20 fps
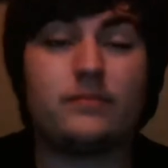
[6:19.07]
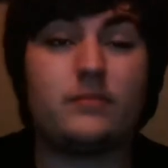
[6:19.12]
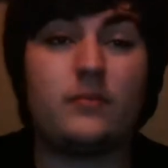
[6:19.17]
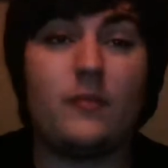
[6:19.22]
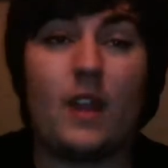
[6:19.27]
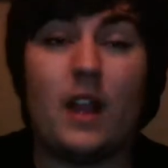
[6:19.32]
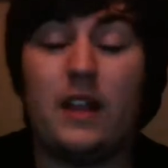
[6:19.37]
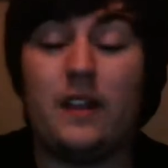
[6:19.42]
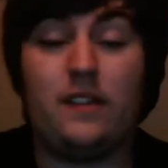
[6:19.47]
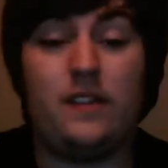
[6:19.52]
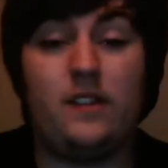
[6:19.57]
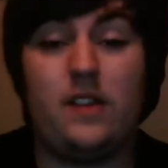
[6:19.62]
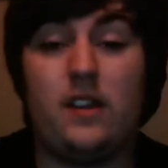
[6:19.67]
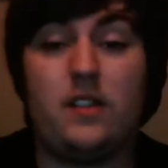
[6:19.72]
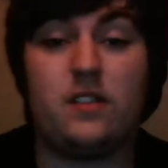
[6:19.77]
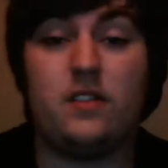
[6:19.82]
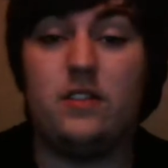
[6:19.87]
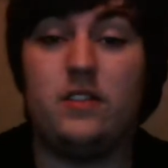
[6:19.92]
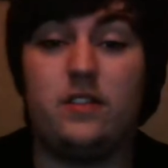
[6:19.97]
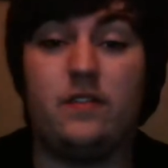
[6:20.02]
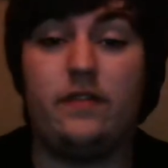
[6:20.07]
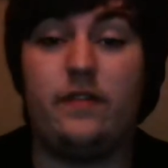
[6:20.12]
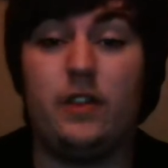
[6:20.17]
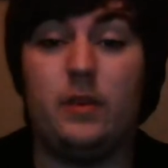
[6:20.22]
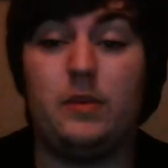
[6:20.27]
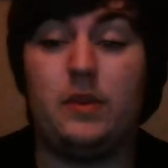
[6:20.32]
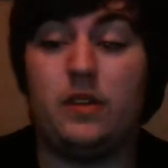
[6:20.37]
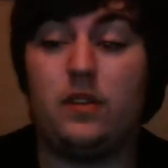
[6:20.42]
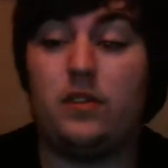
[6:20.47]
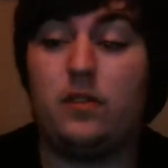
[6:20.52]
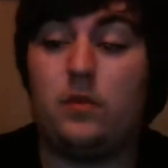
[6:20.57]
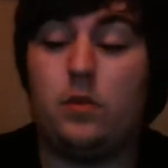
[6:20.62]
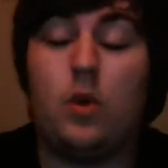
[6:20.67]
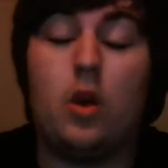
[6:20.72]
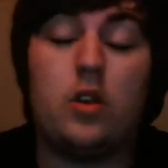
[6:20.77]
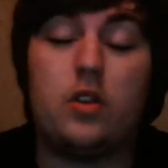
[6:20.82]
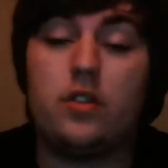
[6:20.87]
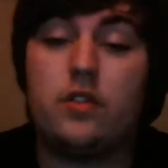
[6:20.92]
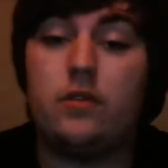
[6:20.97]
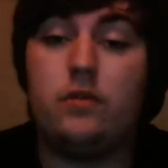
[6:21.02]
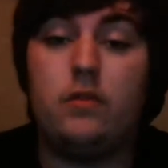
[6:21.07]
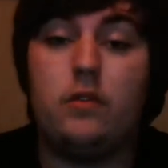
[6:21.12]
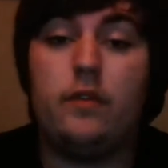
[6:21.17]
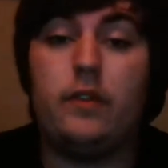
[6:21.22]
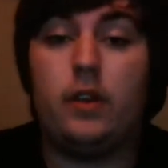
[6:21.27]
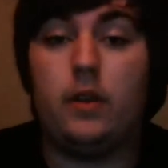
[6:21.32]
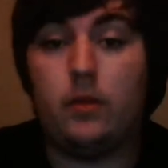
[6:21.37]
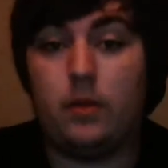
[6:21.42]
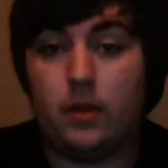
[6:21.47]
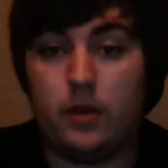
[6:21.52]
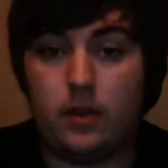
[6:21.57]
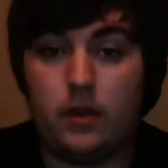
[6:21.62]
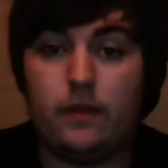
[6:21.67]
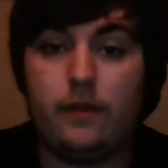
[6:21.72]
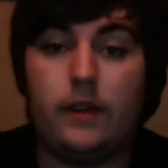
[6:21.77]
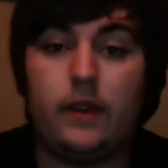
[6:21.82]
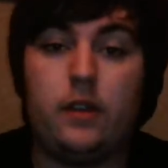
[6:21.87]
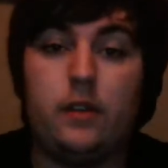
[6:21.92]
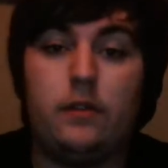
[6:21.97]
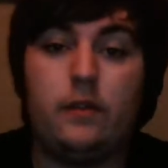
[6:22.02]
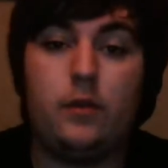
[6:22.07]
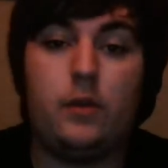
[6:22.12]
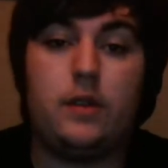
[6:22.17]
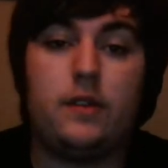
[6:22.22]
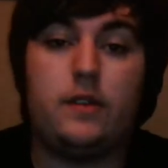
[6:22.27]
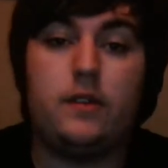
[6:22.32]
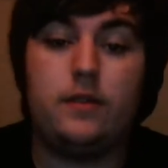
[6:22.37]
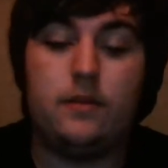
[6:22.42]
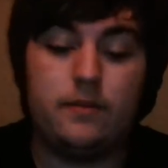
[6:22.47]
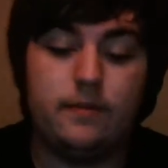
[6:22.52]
any suggestions of films I should watch and review. Thank you for watching.